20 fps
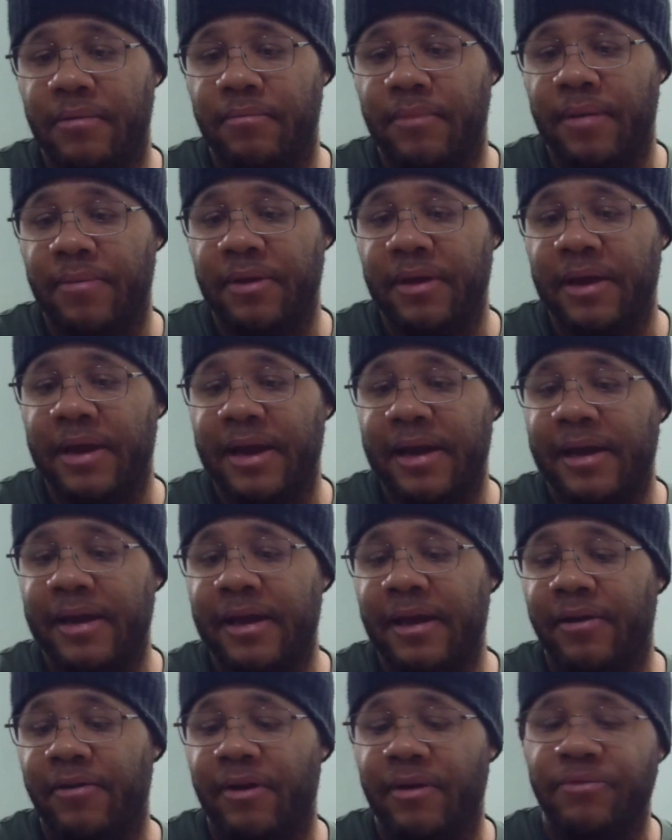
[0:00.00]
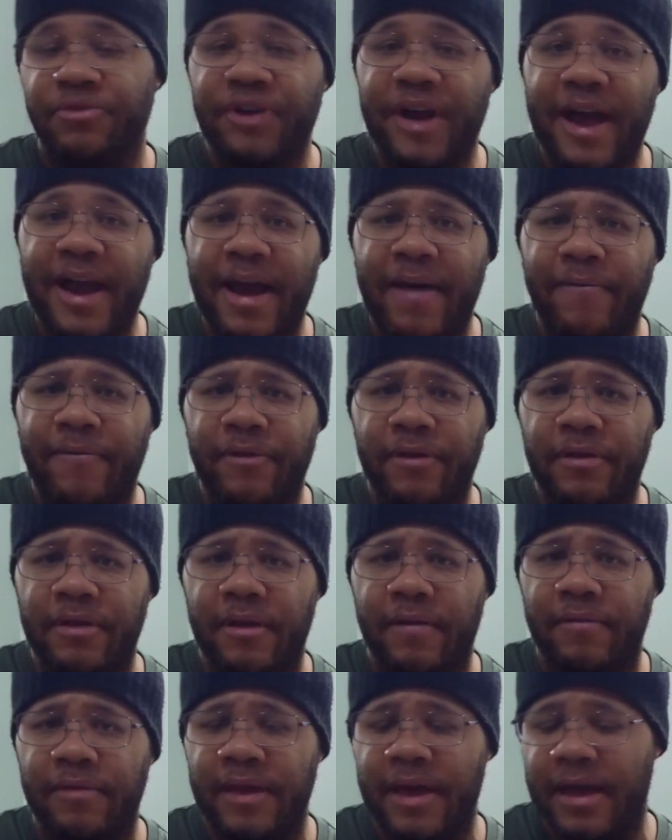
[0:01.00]
Maybe get like a kilogram. Try it out for
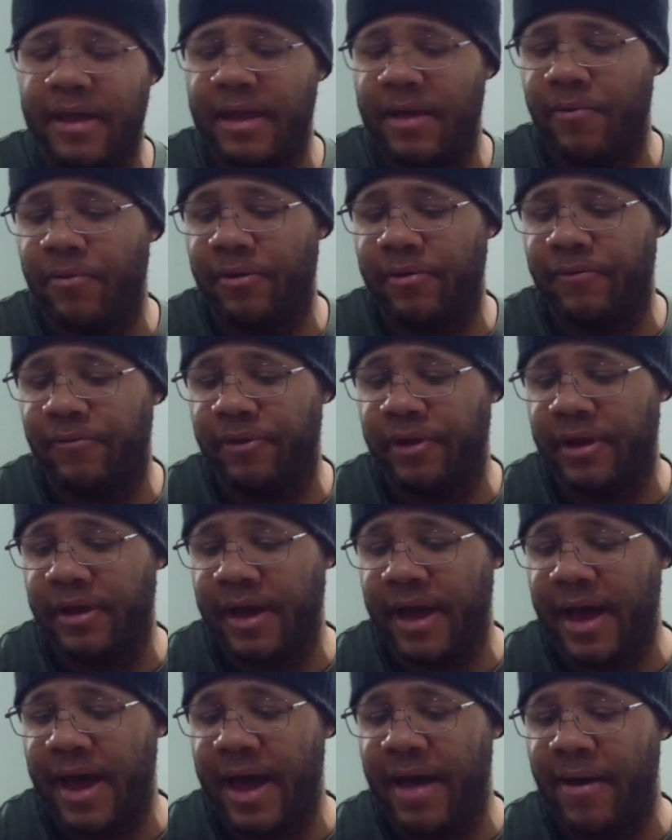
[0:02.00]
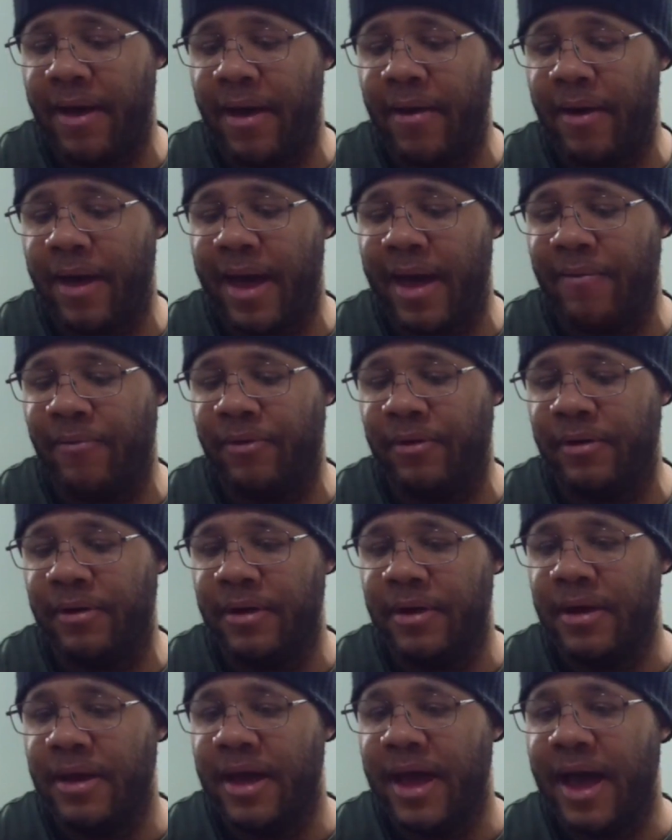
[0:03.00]
yourself. See how that works for you.
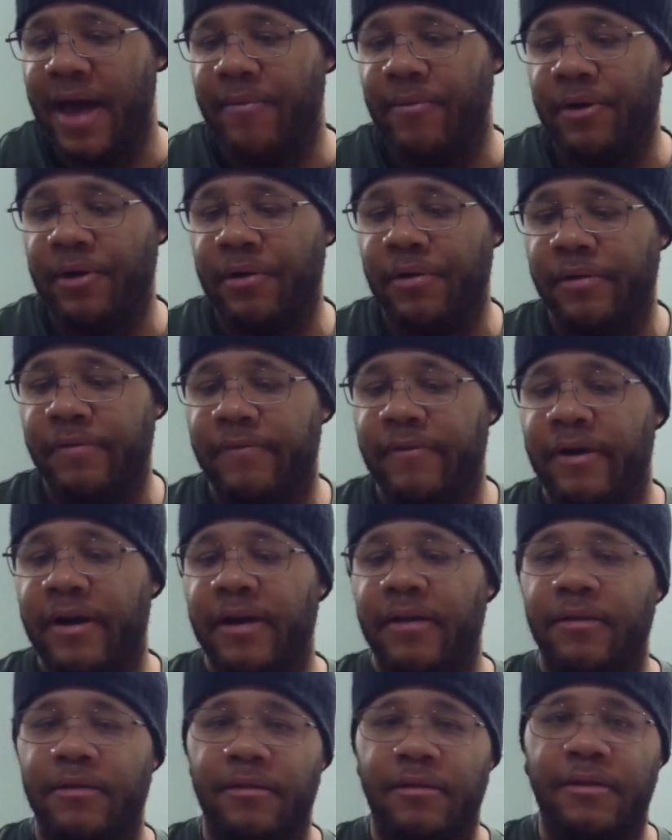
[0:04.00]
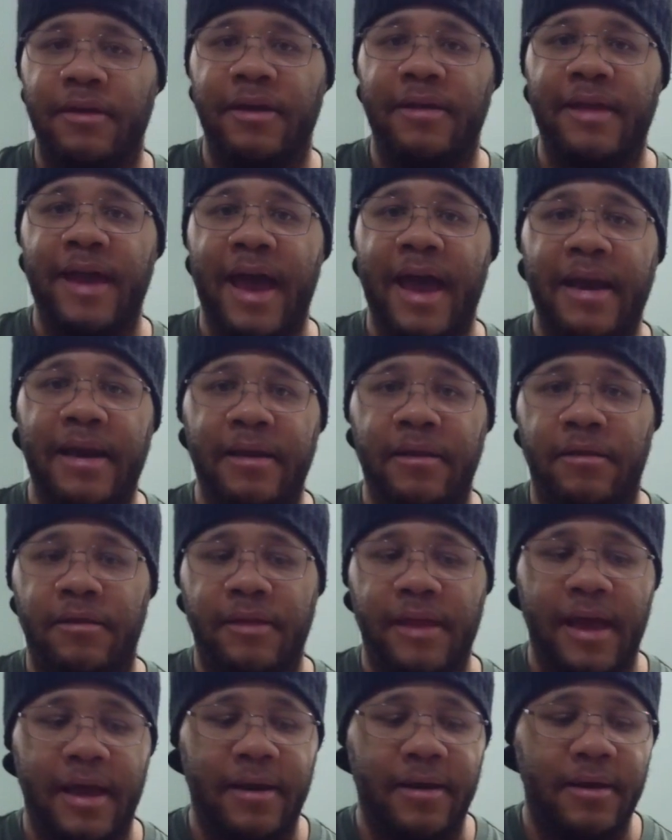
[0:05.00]
I would go as far as to say that
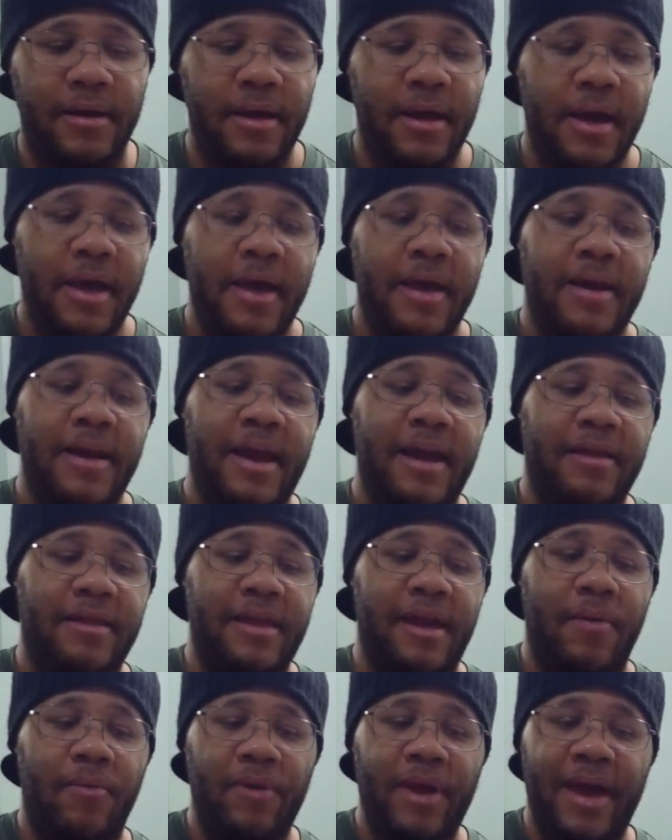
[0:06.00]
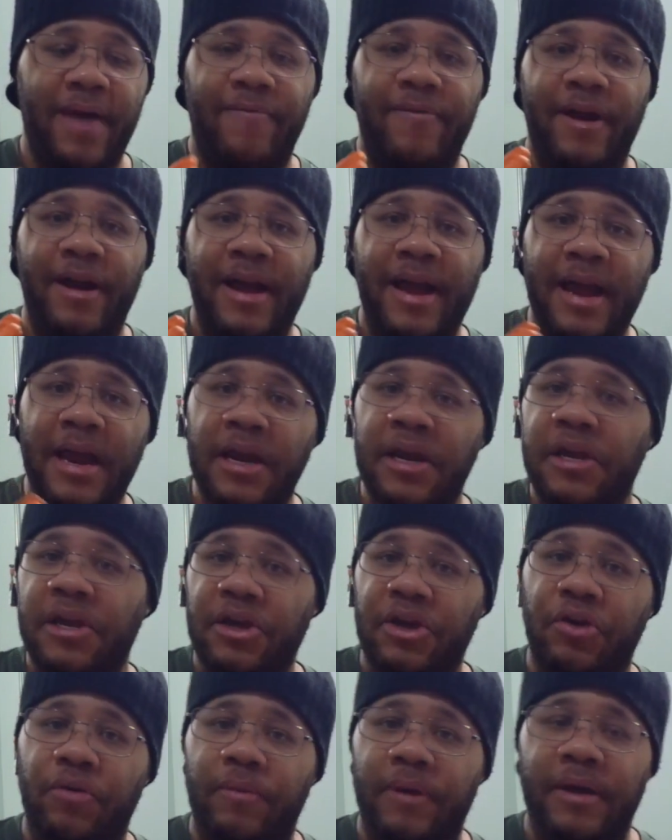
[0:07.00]
instead. Next up, we have our
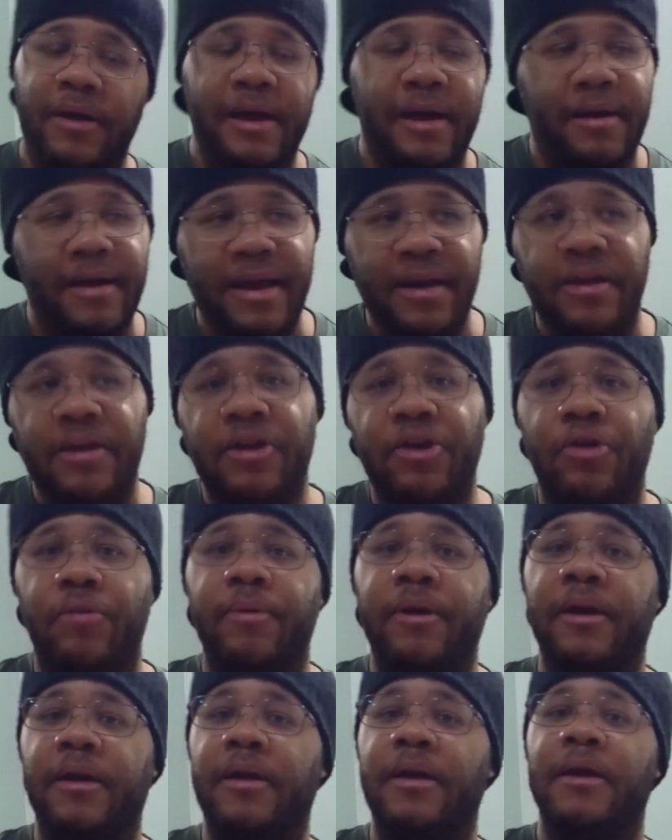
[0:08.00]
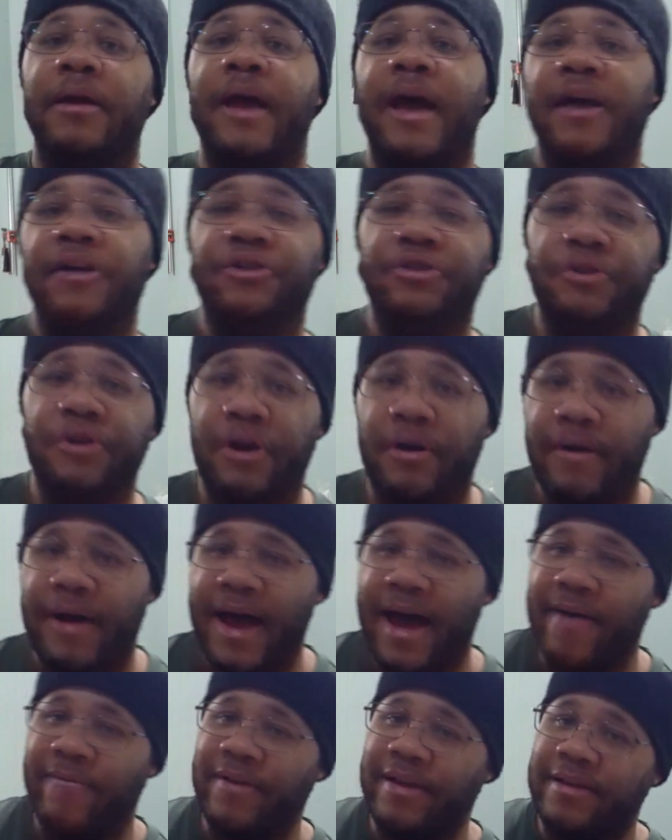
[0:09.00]
Anycubic. Now, Anycubic, as you know,
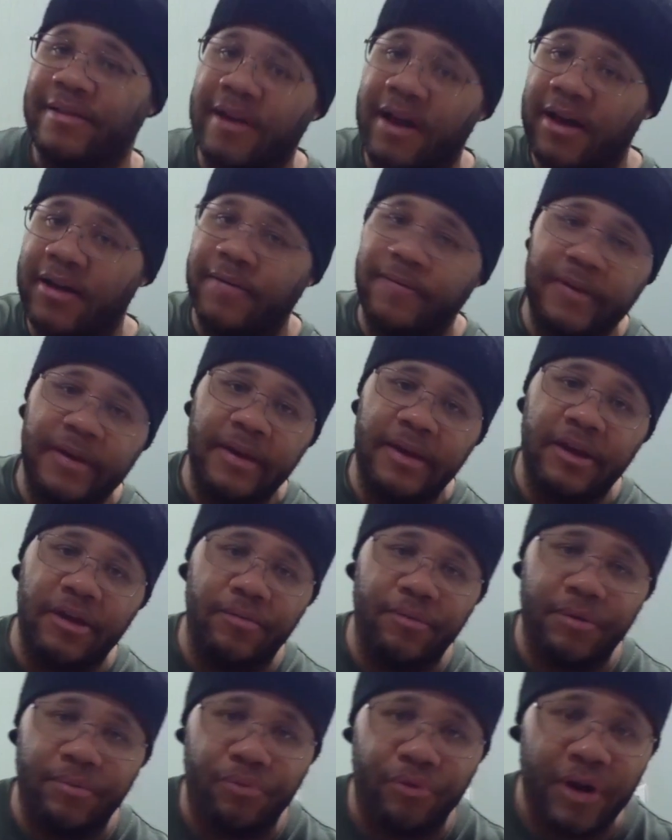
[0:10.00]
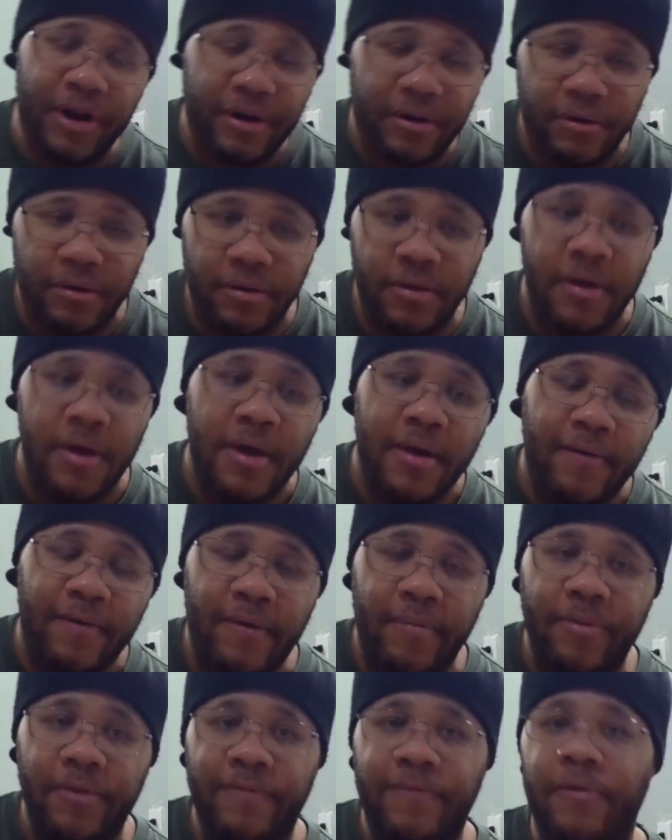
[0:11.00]
I have a ton of Anycubic printers,
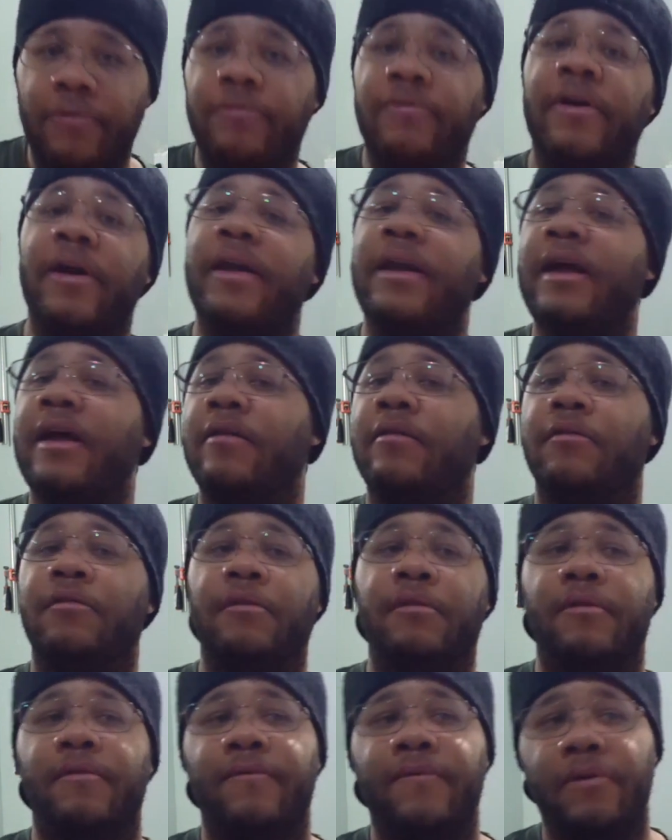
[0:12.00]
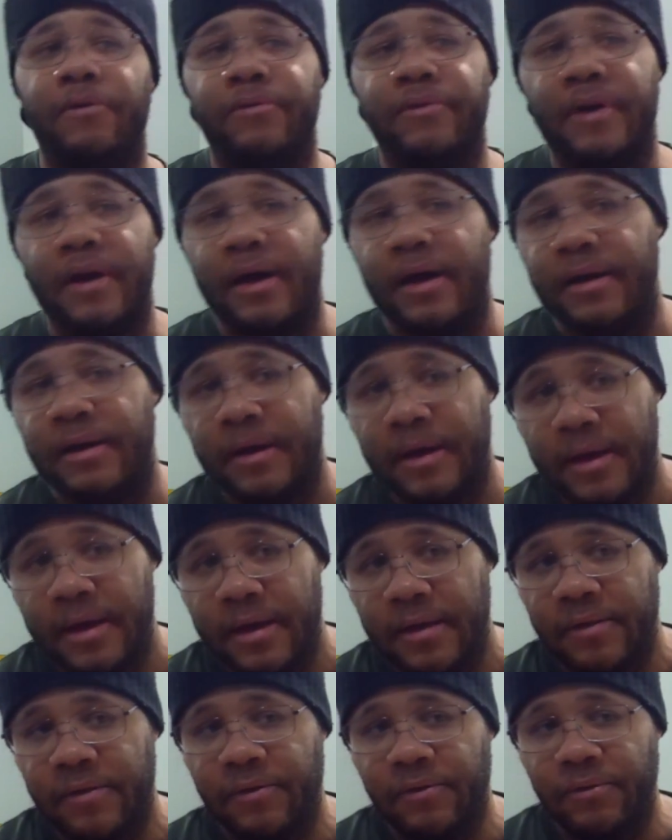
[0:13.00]
from the Photon S to the Photon
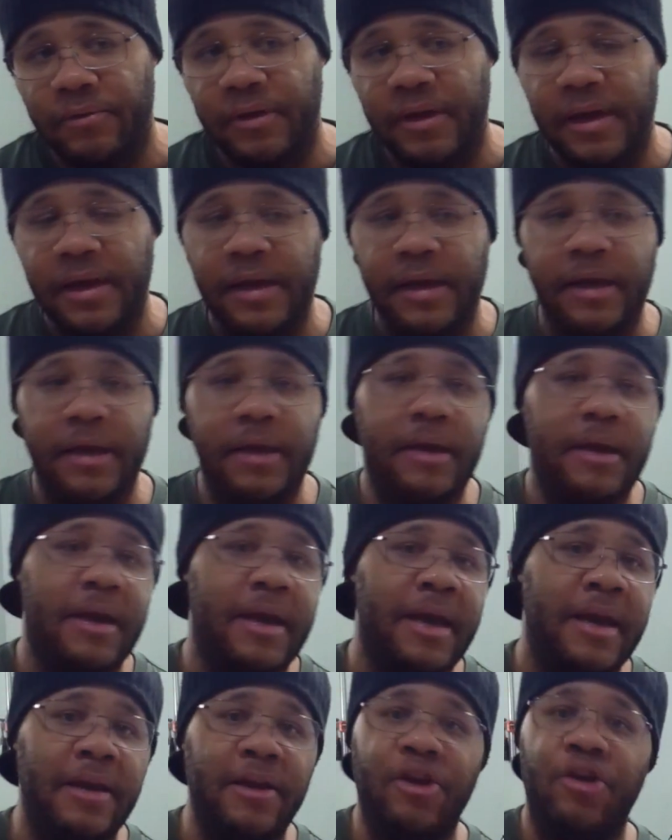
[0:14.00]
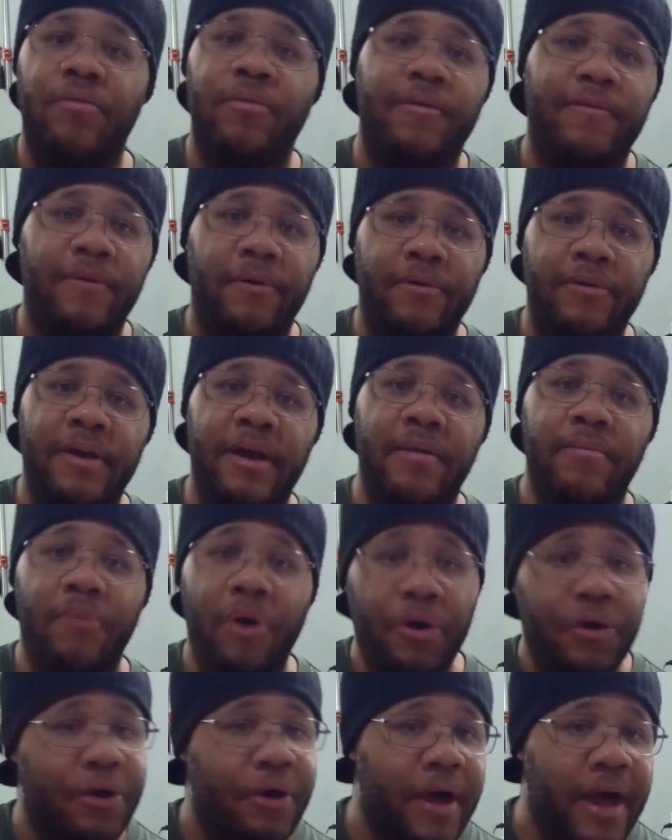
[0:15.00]
to the Anycubic Photon
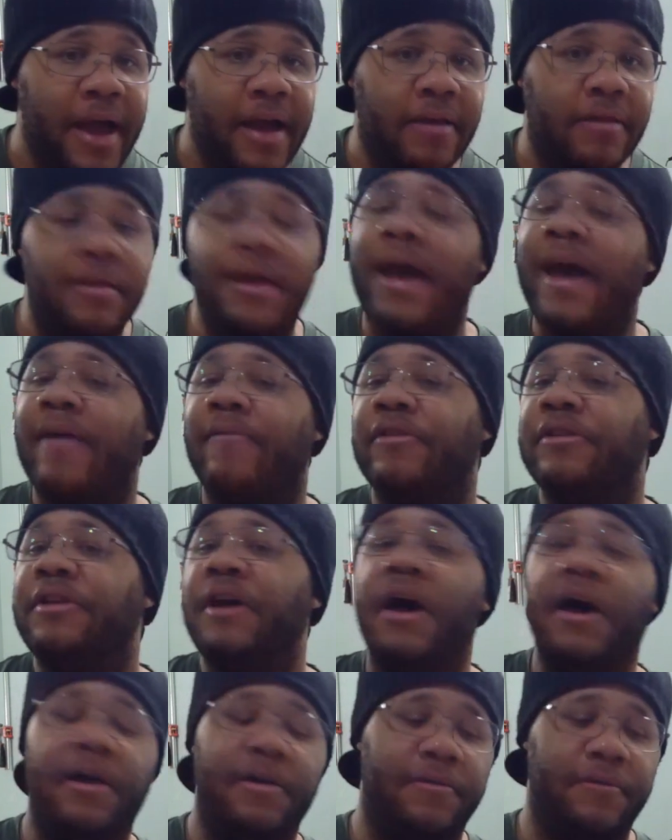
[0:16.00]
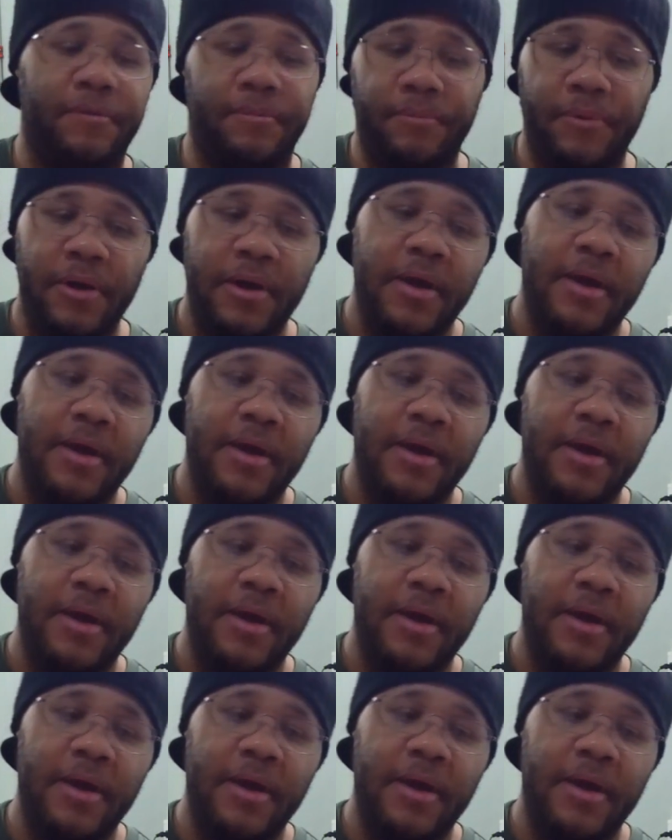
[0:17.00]
Mono X. I have a ton of them.